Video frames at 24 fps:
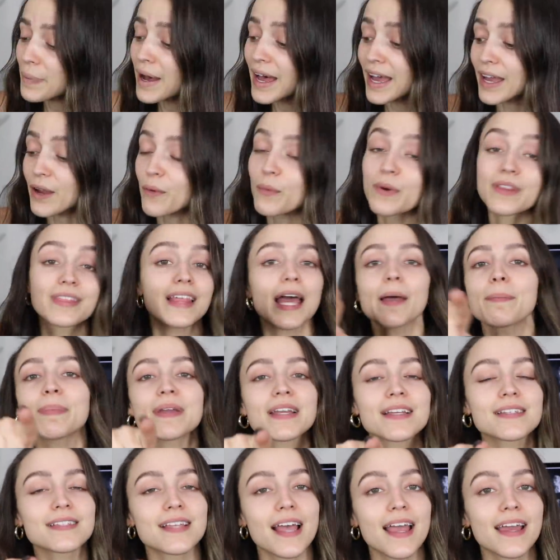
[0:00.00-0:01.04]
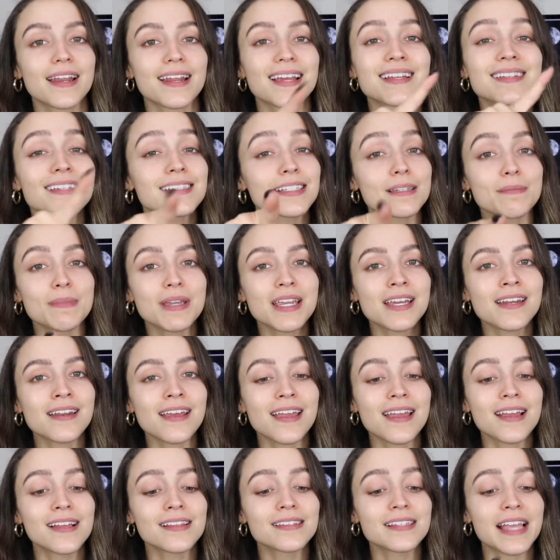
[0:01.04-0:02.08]
But with that being said, it doesn't mean
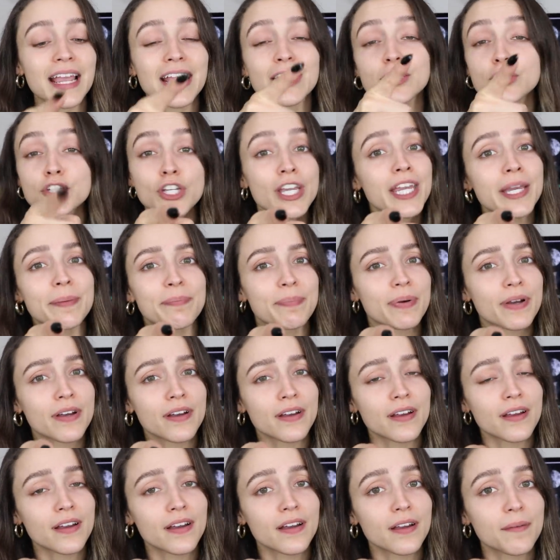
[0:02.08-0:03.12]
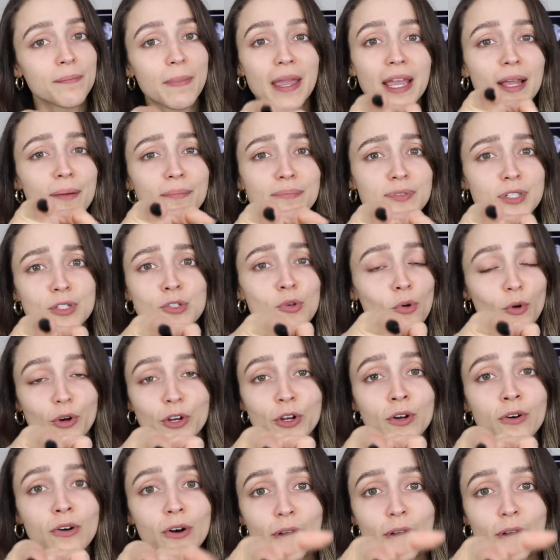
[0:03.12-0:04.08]
it's a cheap makeup tutorial,